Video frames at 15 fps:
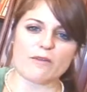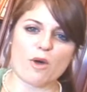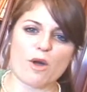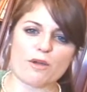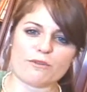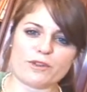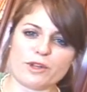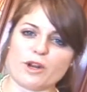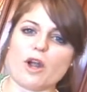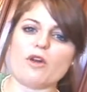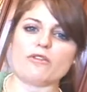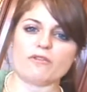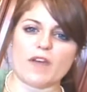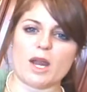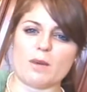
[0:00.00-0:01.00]
have all of their
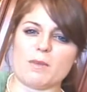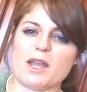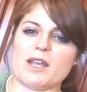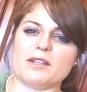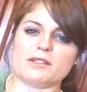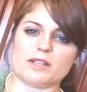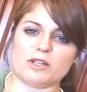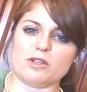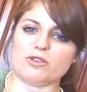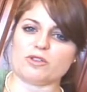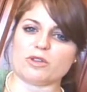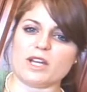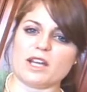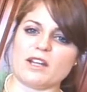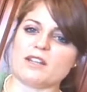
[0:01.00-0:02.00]
own vitamins and
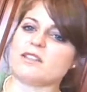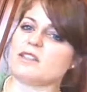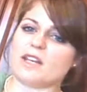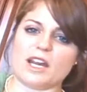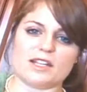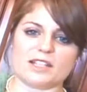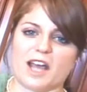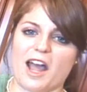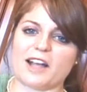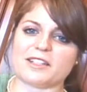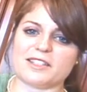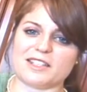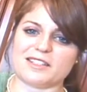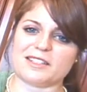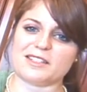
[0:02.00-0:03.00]
nutrients and
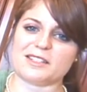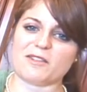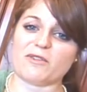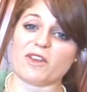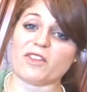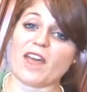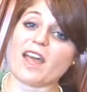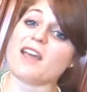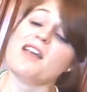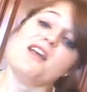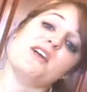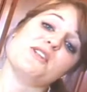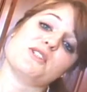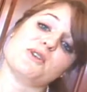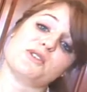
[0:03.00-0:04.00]
antioxidants and stuff like that.
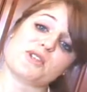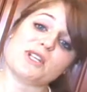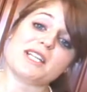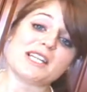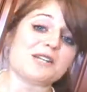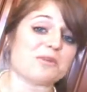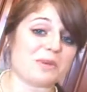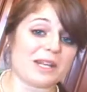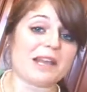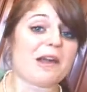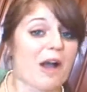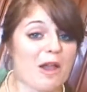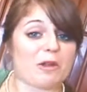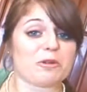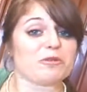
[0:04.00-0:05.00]
So it's good to eat a really
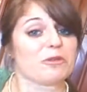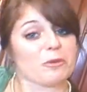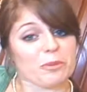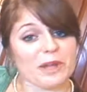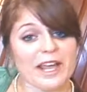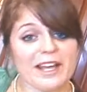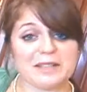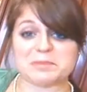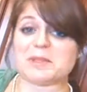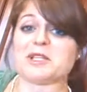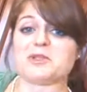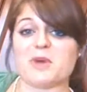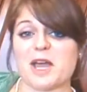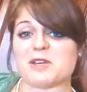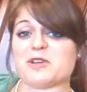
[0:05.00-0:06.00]
colorful plate, and
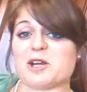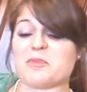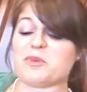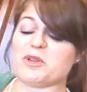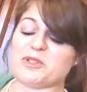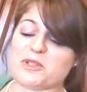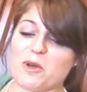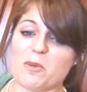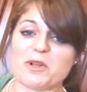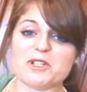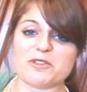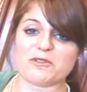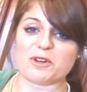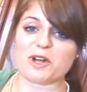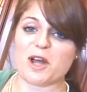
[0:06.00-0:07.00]
that's why I try to put so
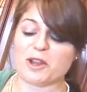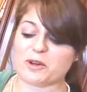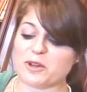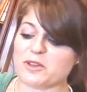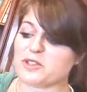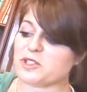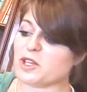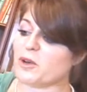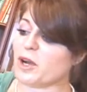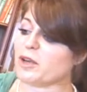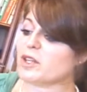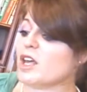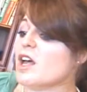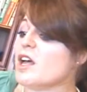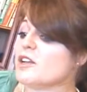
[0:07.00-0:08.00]
much different color on the
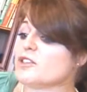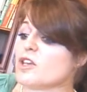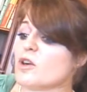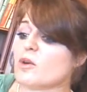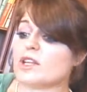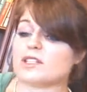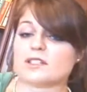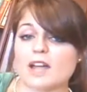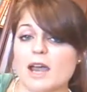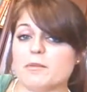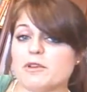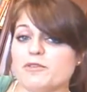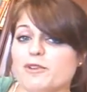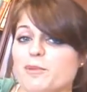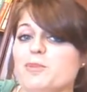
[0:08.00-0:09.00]
skewer. So it's
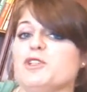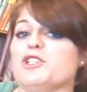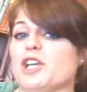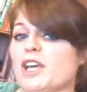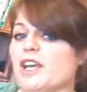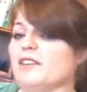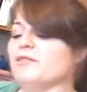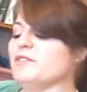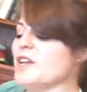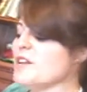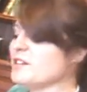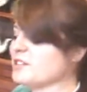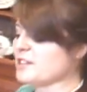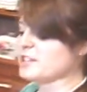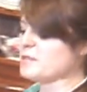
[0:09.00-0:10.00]
time to flip the chicken.
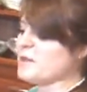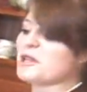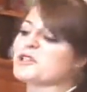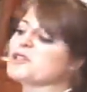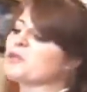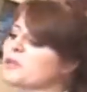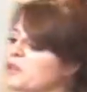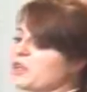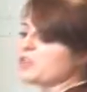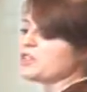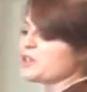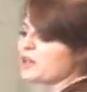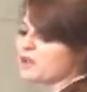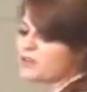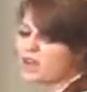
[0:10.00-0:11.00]
So let's make sure we're good
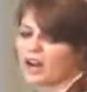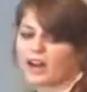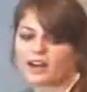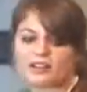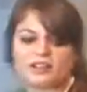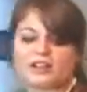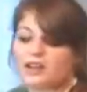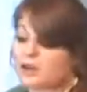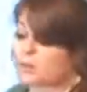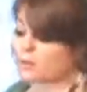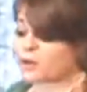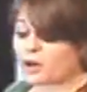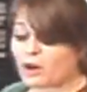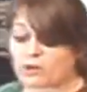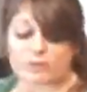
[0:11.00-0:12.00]
to go there.
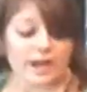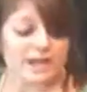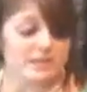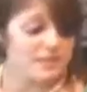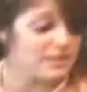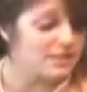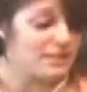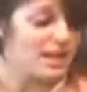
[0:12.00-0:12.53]
But our rice